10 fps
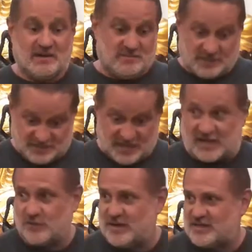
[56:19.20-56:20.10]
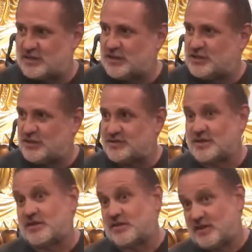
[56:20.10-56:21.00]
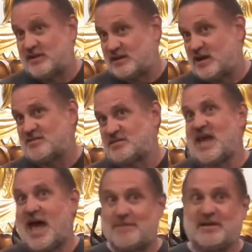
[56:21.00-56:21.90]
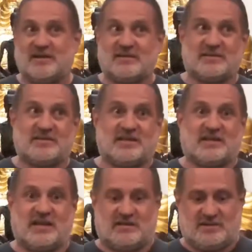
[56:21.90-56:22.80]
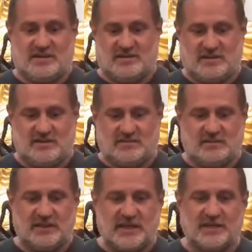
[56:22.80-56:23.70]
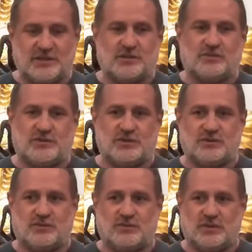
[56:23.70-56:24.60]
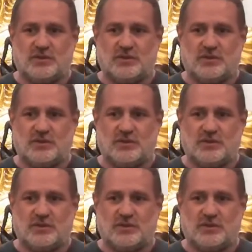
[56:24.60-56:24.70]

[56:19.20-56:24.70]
the second reason that you do this, other than it causes happiness, is it leads you to,